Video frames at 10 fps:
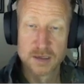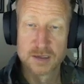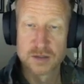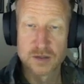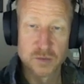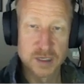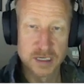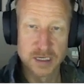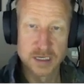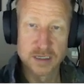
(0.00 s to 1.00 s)
So we
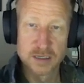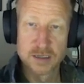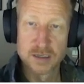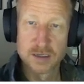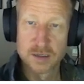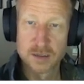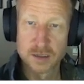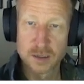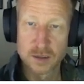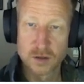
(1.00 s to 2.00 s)
need
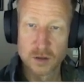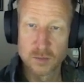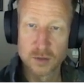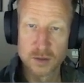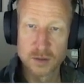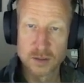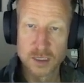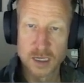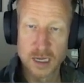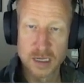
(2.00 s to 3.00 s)
the global
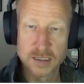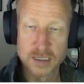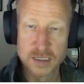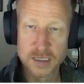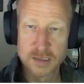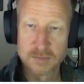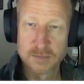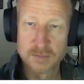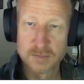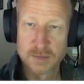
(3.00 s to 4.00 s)
ID
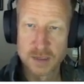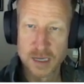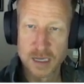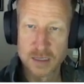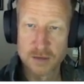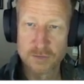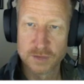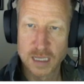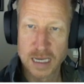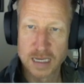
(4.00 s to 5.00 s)
and the
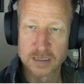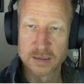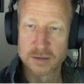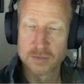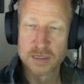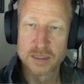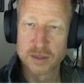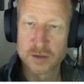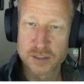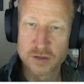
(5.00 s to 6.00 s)
flag. We need
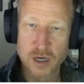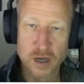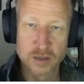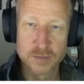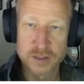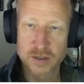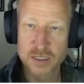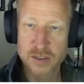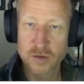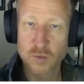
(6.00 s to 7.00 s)
those two columns. So
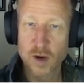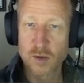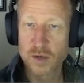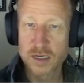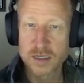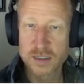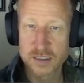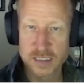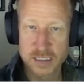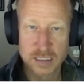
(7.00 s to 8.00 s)
these are what we need to
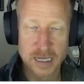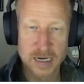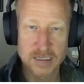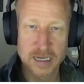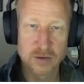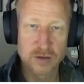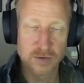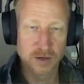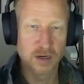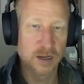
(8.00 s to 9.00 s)
select out of
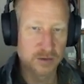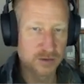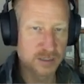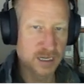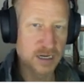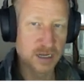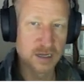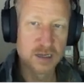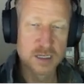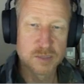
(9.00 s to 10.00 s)
our other data
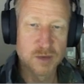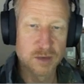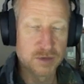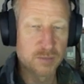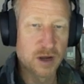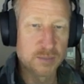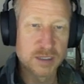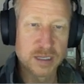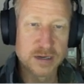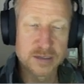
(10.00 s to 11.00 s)
to be able to
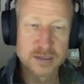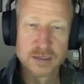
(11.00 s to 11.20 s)
populate it.